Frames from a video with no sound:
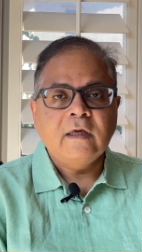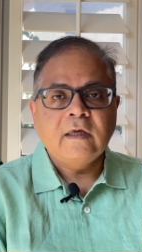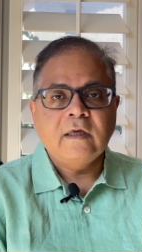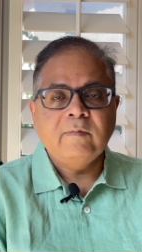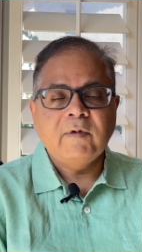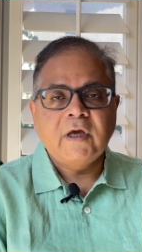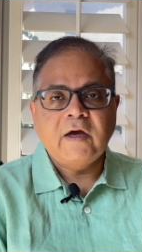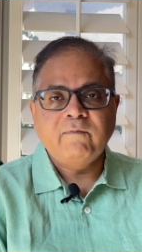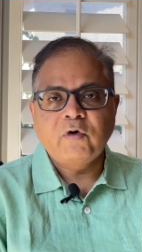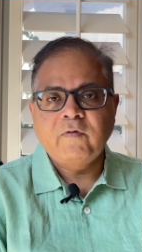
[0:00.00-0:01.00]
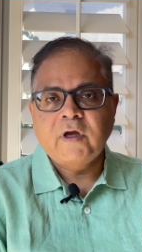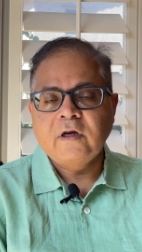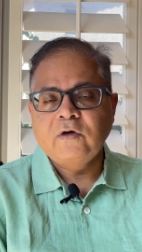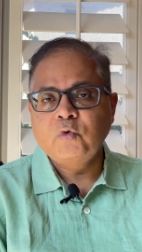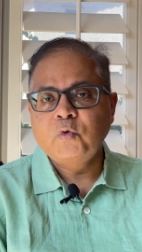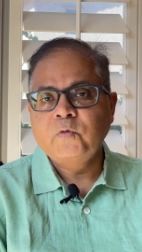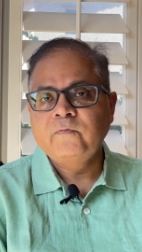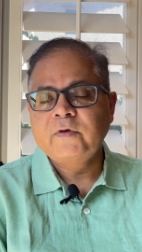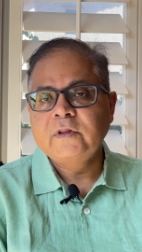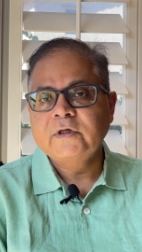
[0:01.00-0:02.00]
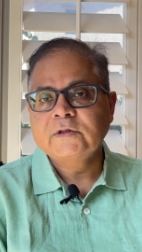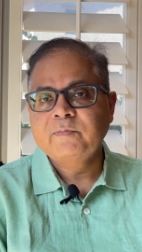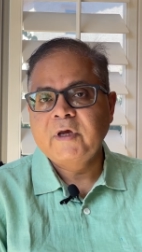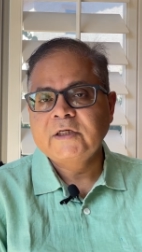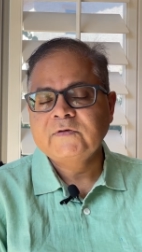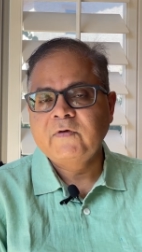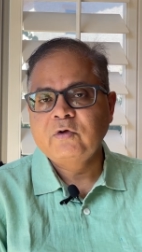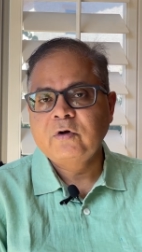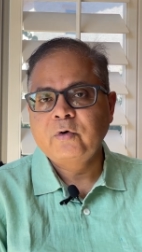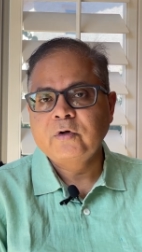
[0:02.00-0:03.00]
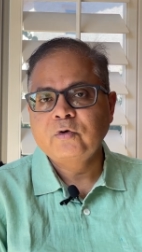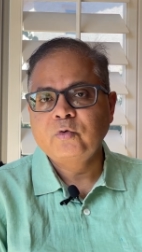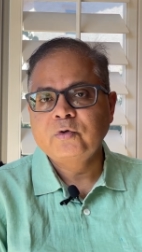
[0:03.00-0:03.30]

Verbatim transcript: he may have provided you with the space where you are going to do